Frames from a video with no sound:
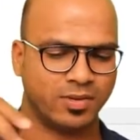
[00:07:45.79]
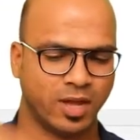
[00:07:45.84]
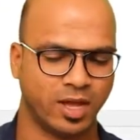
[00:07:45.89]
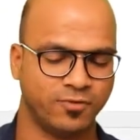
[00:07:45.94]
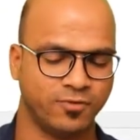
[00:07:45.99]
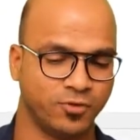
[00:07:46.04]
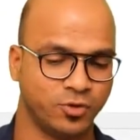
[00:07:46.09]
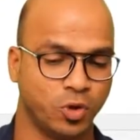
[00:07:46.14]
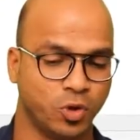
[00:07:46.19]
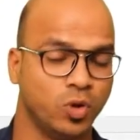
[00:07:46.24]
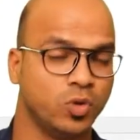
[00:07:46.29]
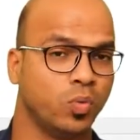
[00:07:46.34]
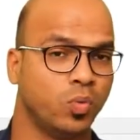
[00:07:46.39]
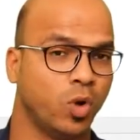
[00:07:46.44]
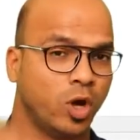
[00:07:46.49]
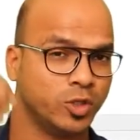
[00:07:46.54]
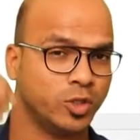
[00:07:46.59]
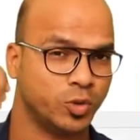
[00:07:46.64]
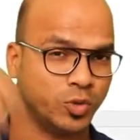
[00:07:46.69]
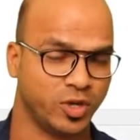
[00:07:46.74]
If you don't
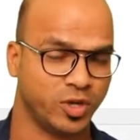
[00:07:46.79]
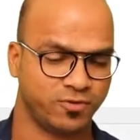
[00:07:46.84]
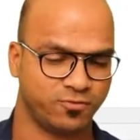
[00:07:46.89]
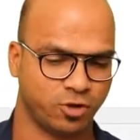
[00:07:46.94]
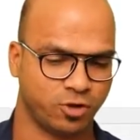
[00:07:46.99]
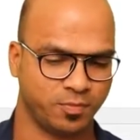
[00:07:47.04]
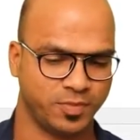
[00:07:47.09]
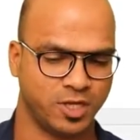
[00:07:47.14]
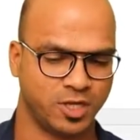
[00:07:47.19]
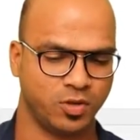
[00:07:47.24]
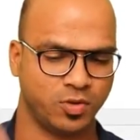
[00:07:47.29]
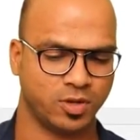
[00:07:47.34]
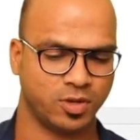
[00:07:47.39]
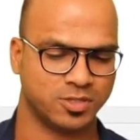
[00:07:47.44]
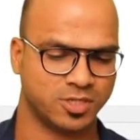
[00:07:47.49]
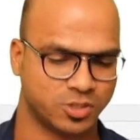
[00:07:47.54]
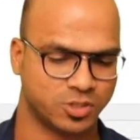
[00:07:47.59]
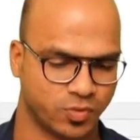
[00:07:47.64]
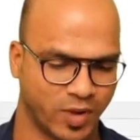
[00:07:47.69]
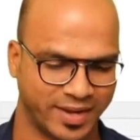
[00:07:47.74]
want to do it from here, you can
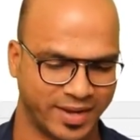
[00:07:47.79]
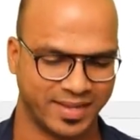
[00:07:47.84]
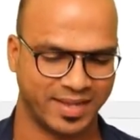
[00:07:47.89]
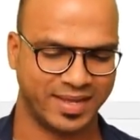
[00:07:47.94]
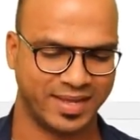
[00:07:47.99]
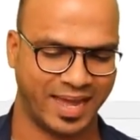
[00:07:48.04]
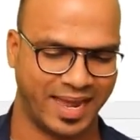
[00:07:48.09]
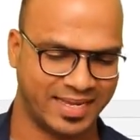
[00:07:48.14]
just right click